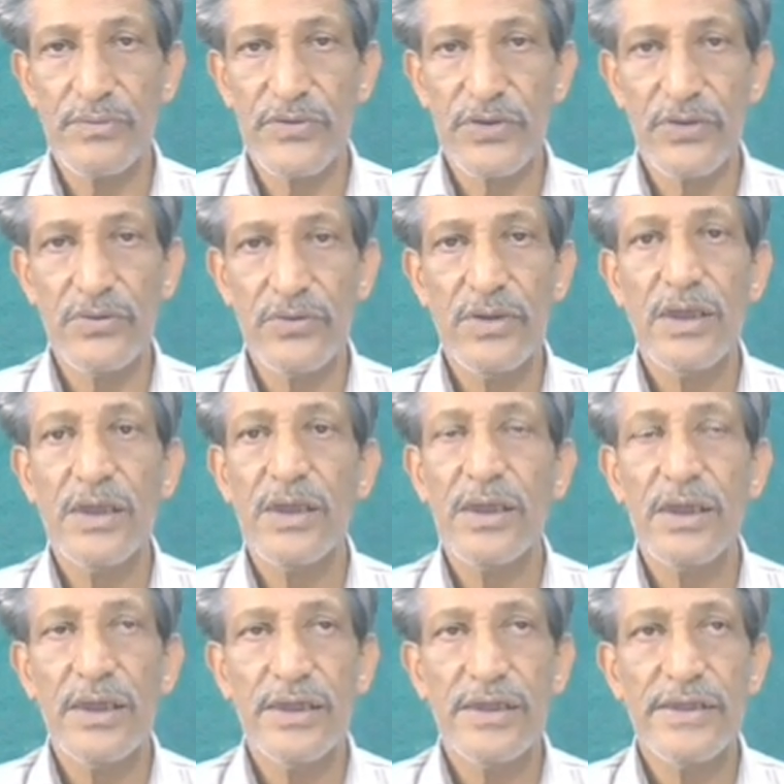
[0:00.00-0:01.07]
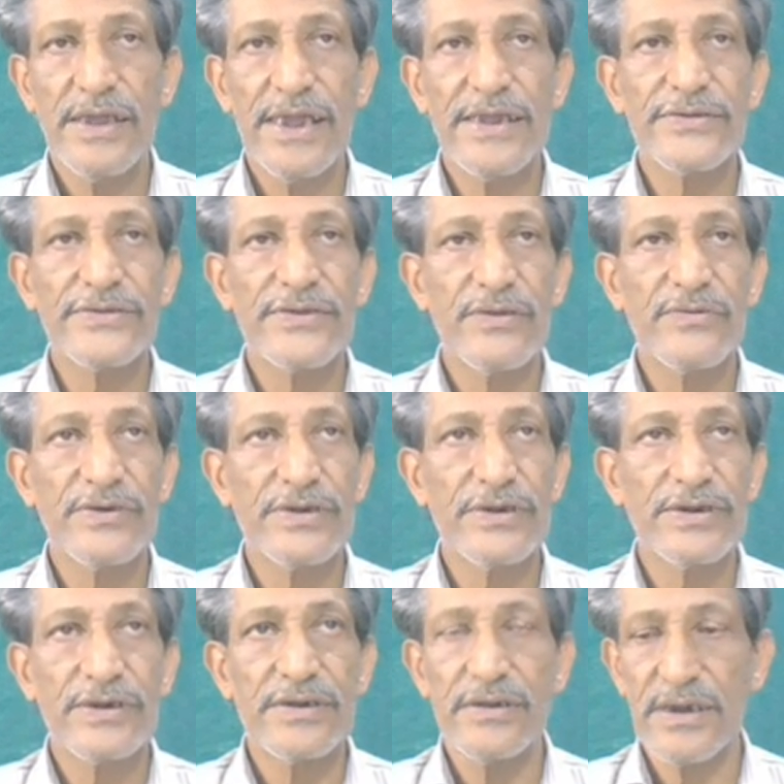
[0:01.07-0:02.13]
So, hence I've written
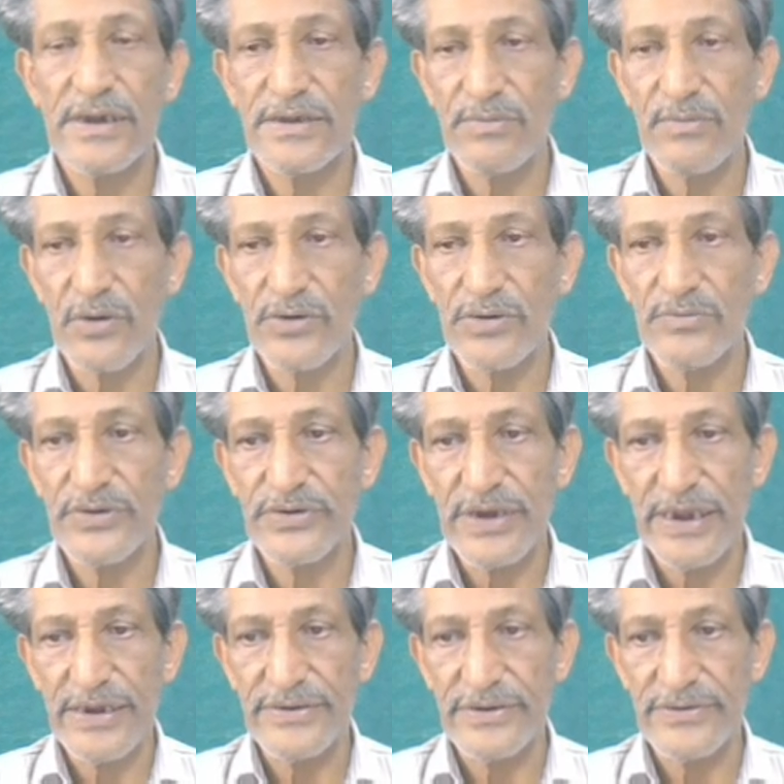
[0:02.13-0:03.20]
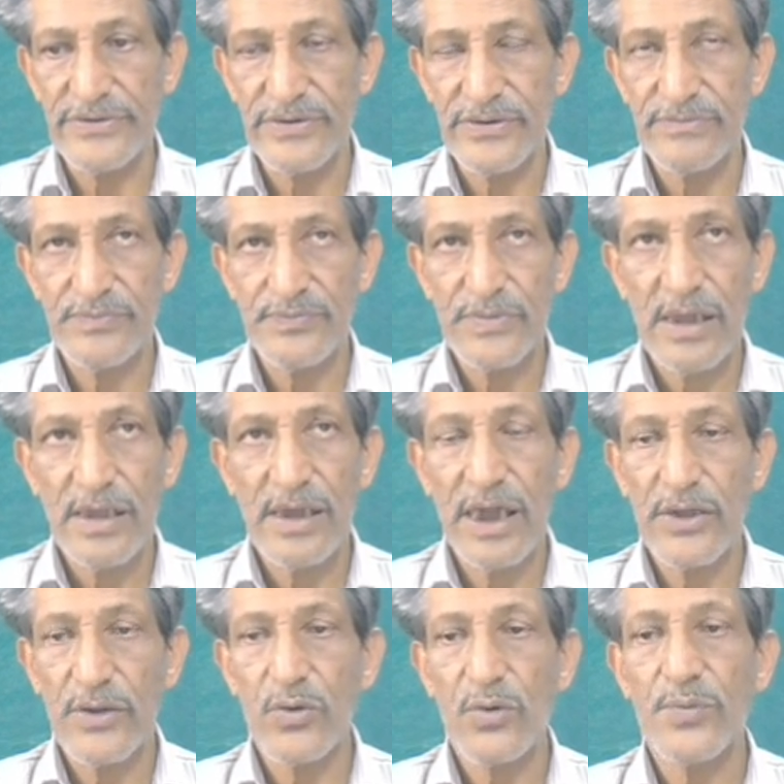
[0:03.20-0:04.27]
here at the bottom, retired teacher.
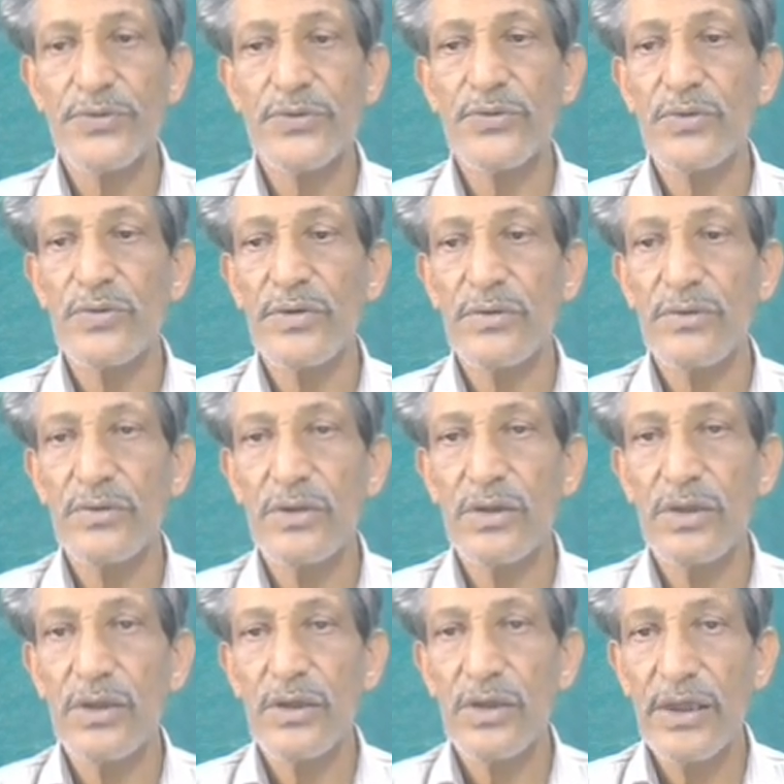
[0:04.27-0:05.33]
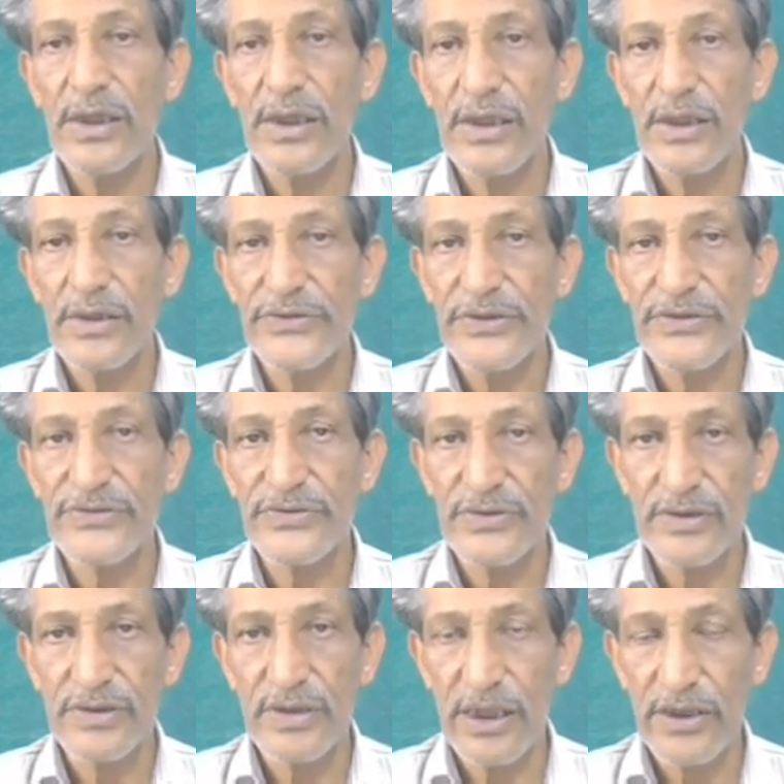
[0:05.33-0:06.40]
I hope this
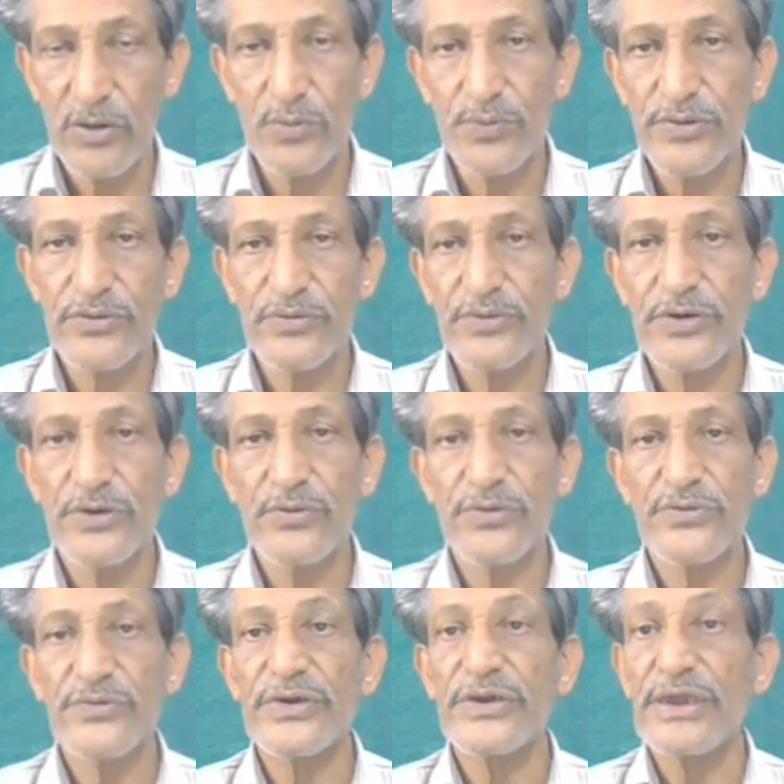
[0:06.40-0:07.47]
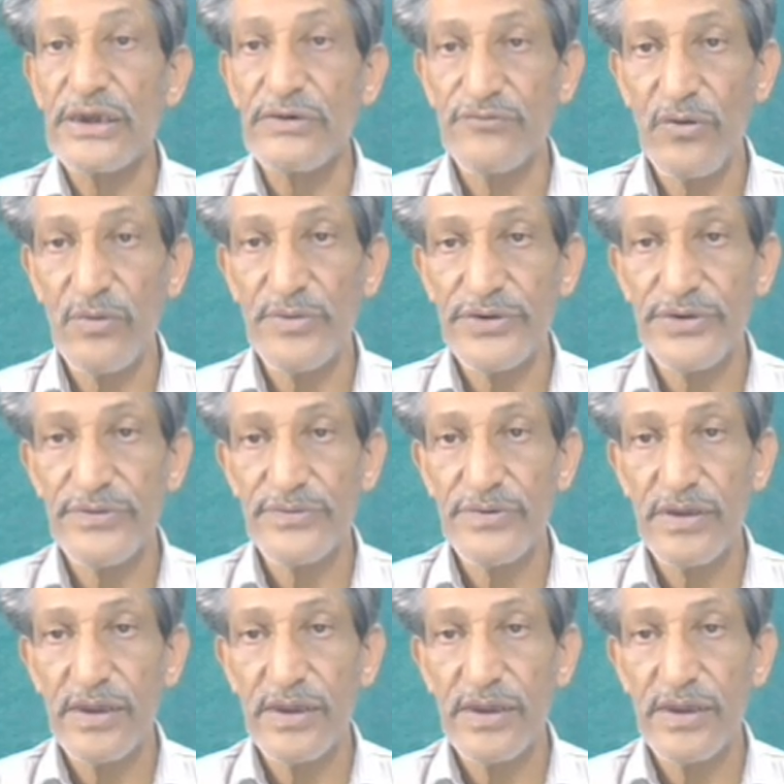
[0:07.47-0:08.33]
video was very informative.